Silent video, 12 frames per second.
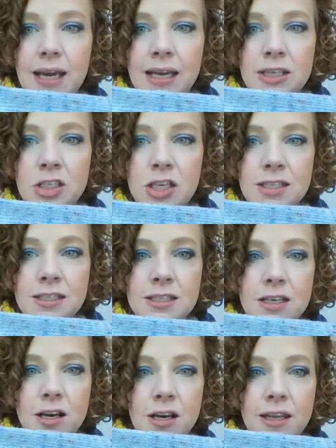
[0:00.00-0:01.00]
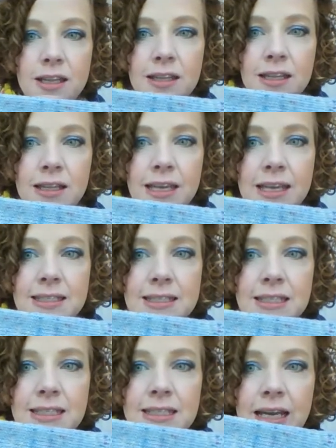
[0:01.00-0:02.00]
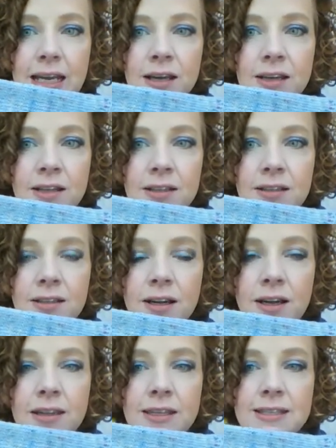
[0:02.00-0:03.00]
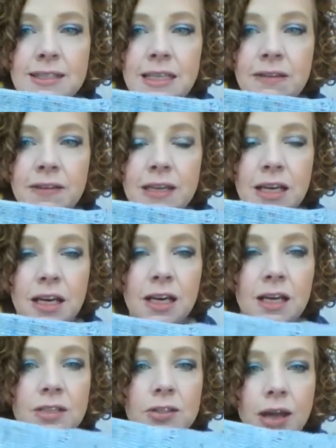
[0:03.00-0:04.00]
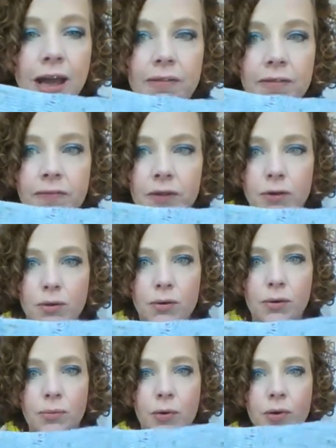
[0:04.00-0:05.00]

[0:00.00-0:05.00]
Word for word: I just started the lace detail on the sleeve here, so I have a few